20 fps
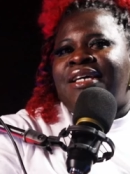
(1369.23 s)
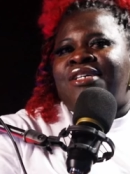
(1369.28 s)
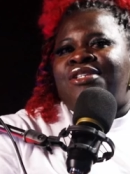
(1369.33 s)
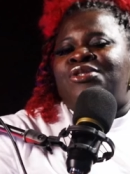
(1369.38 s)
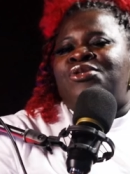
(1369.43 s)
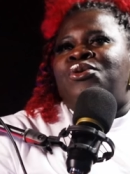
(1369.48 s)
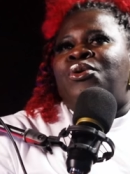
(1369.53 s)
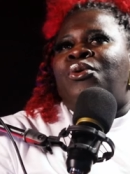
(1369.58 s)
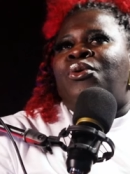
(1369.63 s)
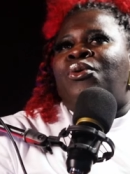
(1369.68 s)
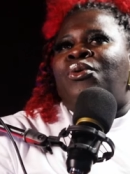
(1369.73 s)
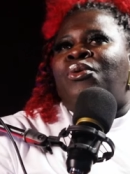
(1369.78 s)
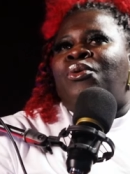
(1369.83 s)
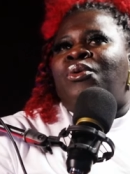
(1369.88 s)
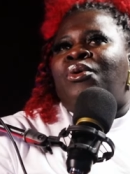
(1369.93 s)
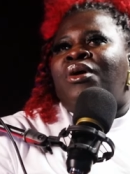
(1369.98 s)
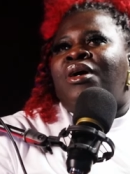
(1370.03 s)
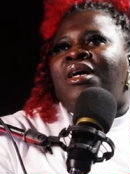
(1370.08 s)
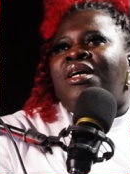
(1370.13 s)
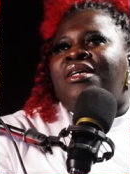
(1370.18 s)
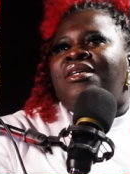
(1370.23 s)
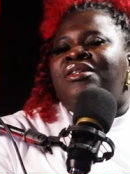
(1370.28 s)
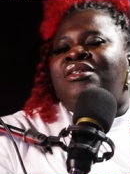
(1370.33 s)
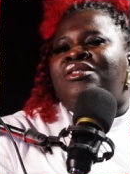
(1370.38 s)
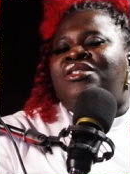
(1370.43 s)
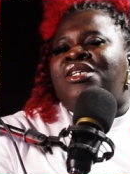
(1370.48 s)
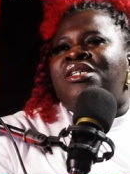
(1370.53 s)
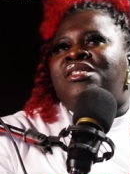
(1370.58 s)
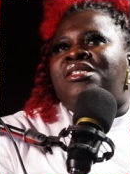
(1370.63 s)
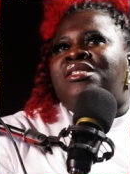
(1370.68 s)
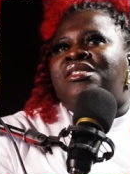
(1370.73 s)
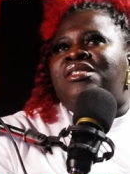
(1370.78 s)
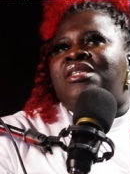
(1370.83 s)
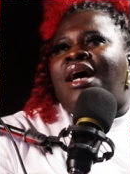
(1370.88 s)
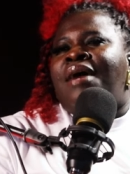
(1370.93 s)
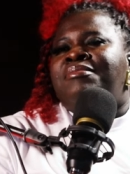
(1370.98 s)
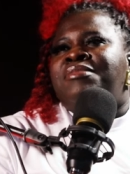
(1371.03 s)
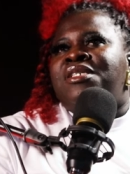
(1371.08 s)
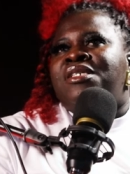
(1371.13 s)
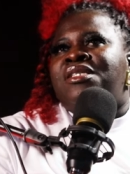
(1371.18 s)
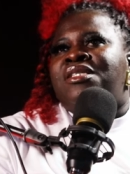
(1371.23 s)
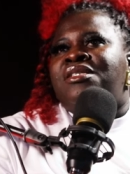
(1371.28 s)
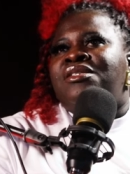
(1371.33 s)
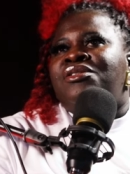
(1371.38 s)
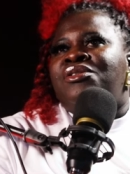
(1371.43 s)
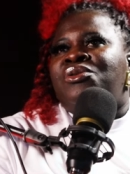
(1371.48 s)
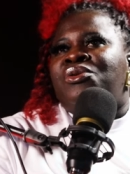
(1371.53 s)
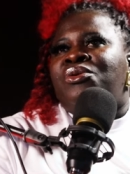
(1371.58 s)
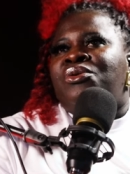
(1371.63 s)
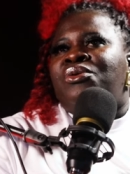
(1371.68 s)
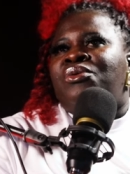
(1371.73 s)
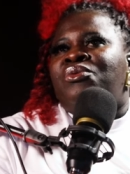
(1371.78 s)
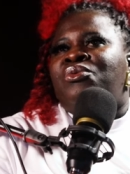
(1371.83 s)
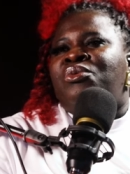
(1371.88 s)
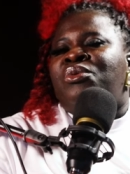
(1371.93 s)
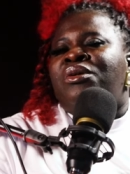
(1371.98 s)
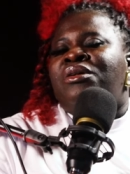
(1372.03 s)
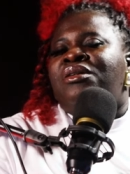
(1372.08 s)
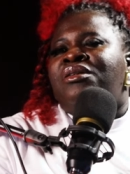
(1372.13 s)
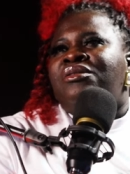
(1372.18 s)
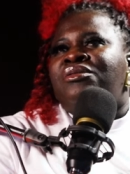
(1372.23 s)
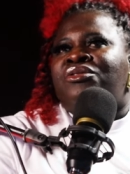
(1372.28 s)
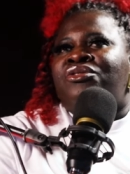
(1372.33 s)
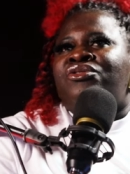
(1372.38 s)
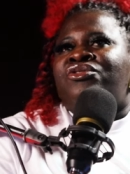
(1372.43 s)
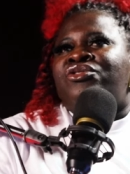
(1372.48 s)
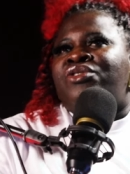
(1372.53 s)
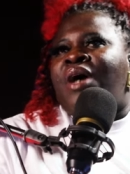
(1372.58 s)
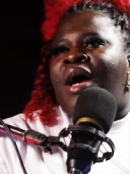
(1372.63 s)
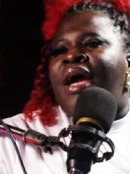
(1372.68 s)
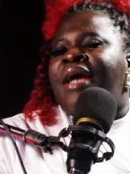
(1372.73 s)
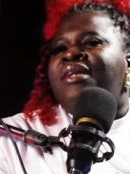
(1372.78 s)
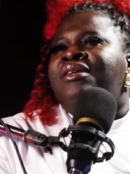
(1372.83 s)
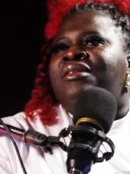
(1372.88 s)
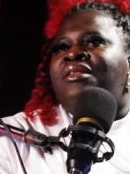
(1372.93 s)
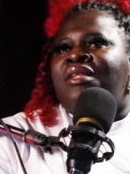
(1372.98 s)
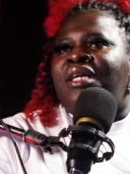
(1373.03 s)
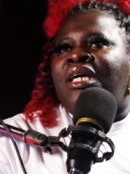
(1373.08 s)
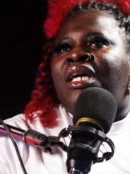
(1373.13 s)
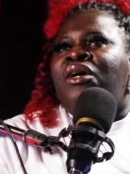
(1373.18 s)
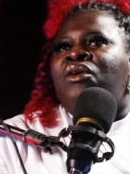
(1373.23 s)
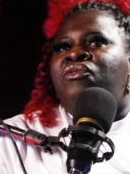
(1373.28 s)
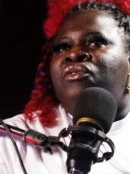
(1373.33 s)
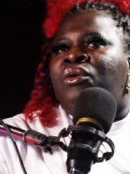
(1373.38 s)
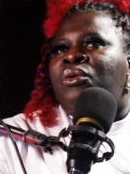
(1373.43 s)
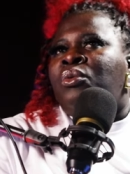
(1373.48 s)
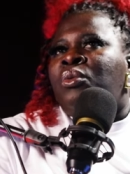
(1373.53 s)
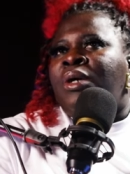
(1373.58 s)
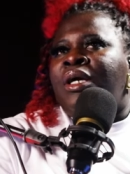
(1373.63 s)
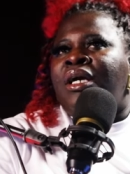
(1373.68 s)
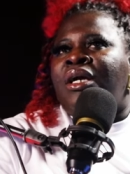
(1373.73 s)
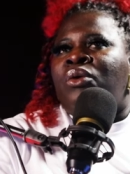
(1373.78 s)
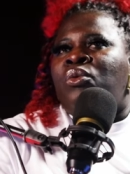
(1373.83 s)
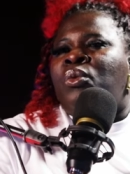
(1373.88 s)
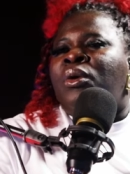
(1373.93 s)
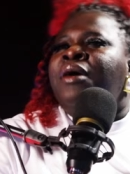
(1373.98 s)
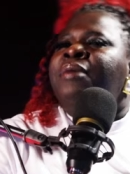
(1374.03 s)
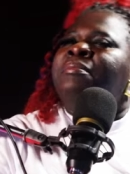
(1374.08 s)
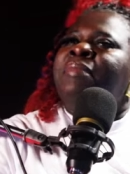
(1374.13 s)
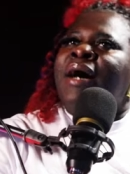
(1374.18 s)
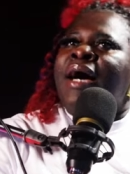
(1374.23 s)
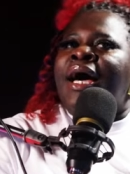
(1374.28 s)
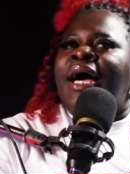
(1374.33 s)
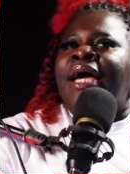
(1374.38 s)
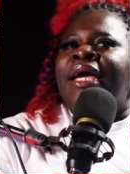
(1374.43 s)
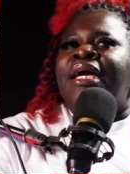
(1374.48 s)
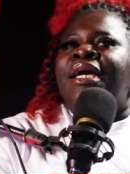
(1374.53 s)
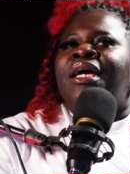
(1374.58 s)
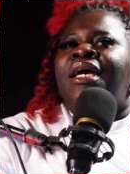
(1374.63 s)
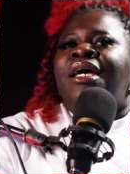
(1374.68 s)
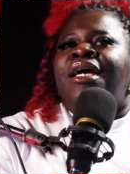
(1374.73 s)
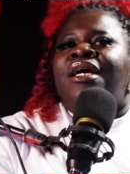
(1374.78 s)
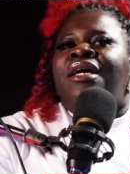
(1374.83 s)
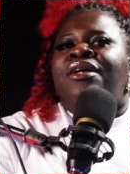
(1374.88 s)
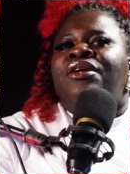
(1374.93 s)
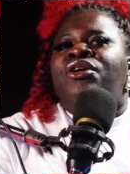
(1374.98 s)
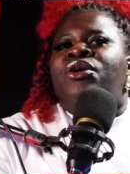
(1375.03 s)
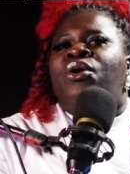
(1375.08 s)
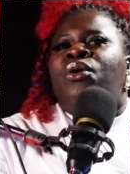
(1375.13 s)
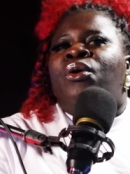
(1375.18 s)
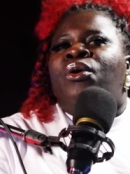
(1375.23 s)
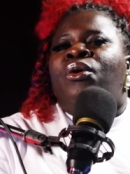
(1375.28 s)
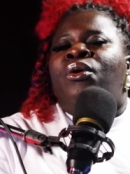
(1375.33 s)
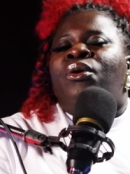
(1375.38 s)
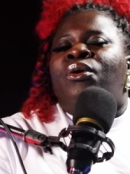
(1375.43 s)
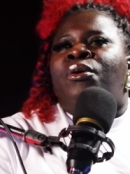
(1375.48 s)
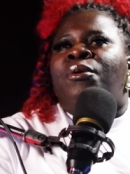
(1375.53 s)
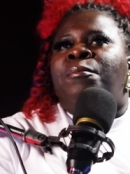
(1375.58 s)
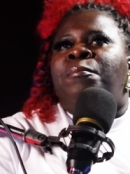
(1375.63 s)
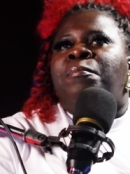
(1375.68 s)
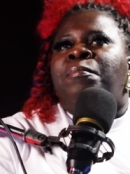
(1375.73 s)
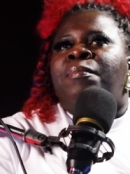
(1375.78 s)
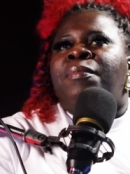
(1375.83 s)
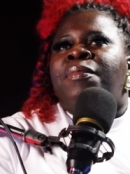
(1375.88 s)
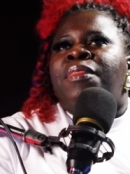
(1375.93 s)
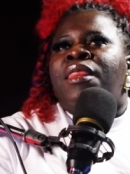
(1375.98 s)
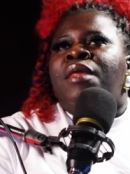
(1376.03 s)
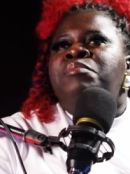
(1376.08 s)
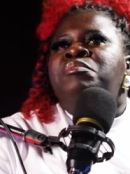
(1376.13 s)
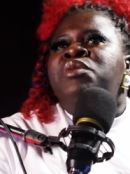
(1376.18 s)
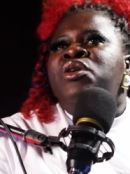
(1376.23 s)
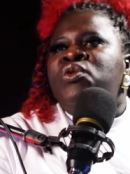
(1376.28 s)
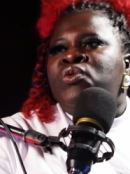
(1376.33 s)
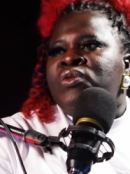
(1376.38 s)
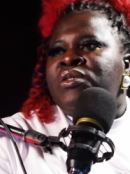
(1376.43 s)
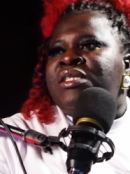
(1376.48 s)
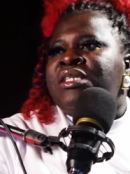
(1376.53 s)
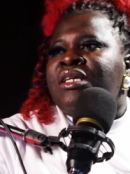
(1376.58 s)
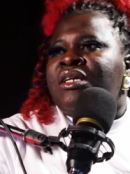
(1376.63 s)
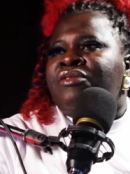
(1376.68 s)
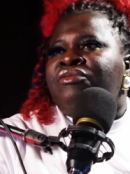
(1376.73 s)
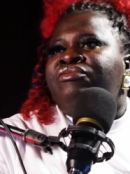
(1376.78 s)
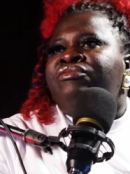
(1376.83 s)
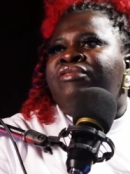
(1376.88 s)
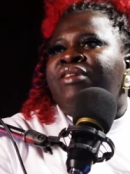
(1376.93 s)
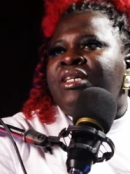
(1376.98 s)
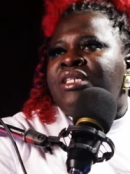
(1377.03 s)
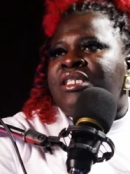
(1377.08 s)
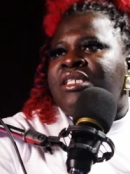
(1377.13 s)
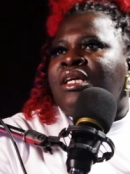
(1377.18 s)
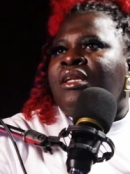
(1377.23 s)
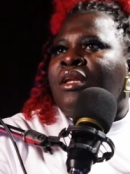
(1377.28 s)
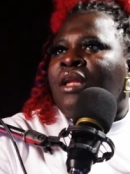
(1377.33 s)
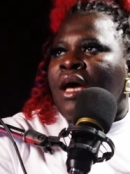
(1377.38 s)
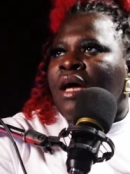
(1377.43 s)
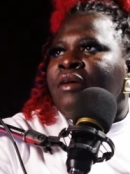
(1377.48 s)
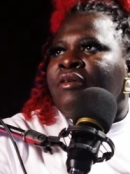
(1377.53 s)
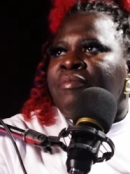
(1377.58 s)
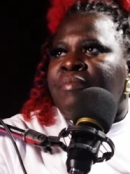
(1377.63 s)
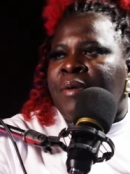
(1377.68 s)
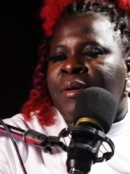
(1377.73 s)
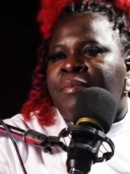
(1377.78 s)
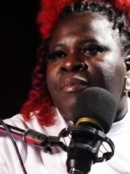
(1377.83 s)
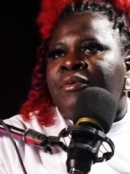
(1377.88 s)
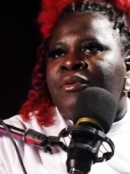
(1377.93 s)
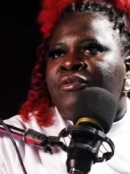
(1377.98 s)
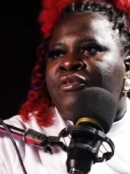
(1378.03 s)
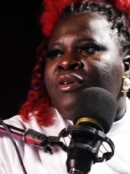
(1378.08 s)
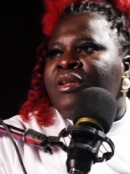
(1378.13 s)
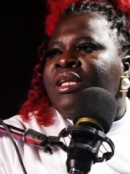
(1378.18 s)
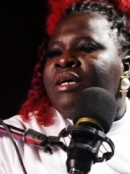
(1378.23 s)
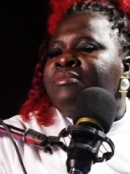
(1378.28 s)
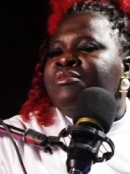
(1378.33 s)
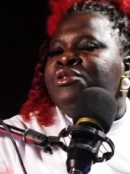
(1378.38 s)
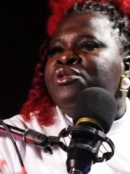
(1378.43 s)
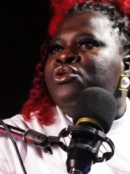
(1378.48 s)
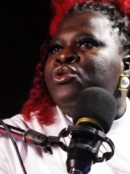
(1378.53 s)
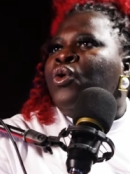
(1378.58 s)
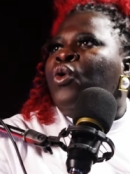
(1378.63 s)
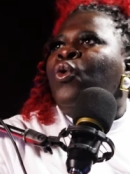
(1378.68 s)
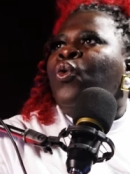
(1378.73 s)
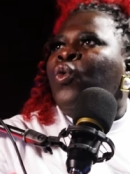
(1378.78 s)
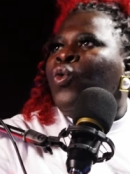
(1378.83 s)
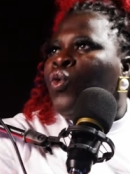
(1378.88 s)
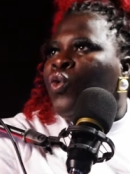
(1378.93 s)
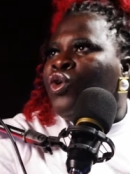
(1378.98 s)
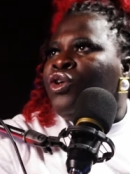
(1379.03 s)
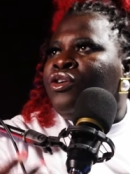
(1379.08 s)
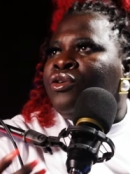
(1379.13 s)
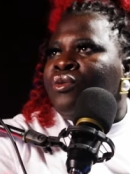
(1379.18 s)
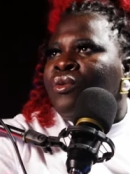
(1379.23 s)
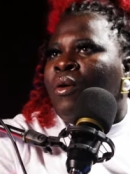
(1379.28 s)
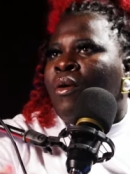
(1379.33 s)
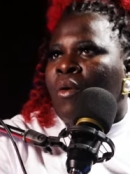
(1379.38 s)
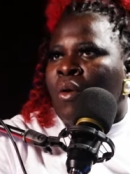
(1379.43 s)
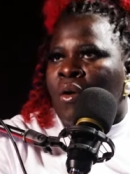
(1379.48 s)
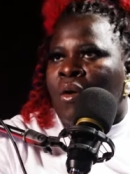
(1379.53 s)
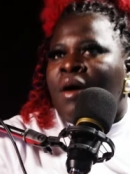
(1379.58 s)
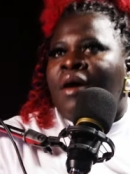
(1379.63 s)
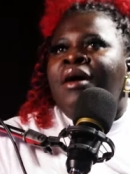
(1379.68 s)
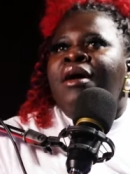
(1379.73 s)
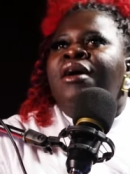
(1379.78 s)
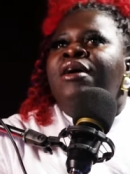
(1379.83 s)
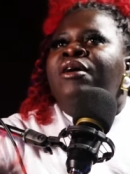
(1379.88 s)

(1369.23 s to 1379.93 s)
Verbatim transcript: So you just, I'm just, you know, we're trying to think of a way whereby your music reach a lot of people mm. for them mm-hmm. to know who you are,